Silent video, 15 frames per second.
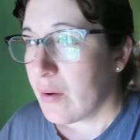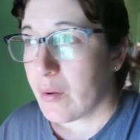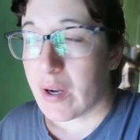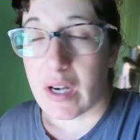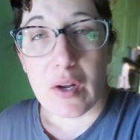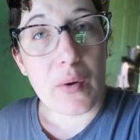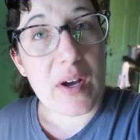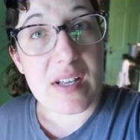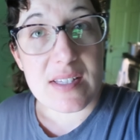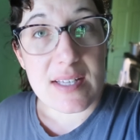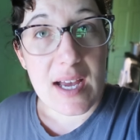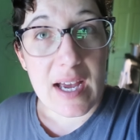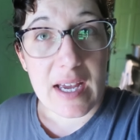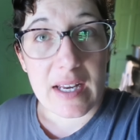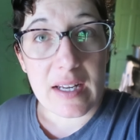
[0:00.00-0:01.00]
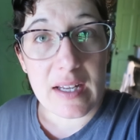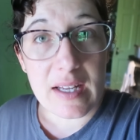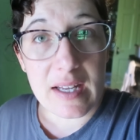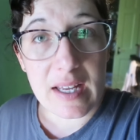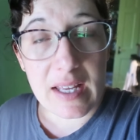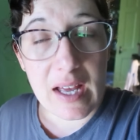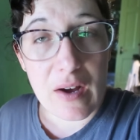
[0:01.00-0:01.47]
We're gonna go outside,
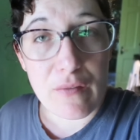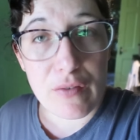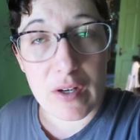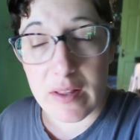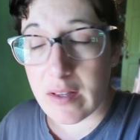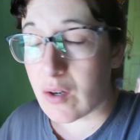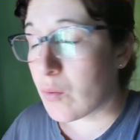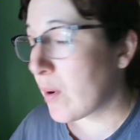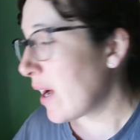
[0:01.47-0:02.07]
hang out for a little